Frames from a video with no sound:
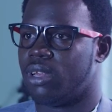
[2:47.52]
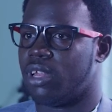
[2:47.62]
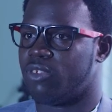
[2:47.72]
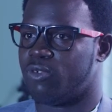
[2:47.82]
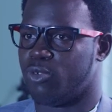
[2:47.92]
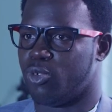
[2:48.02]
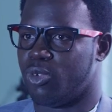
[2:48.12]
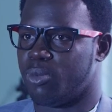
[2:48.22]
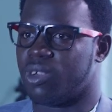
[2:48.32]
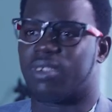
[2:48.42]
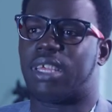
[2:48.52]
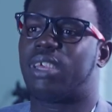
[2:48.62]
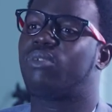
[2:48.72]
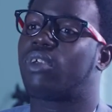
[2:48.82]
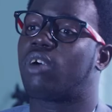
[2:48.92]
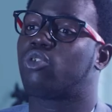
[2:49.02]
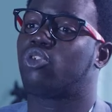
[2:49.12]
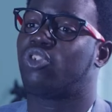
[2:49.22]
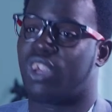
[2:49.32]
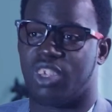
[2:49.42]
less food, because I didn't even know how
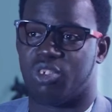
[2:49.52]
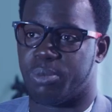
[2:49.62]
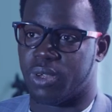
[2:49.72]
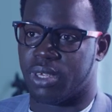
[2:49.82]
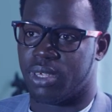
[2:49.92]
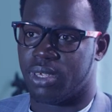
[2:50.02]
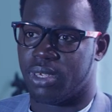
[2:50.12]
to change money.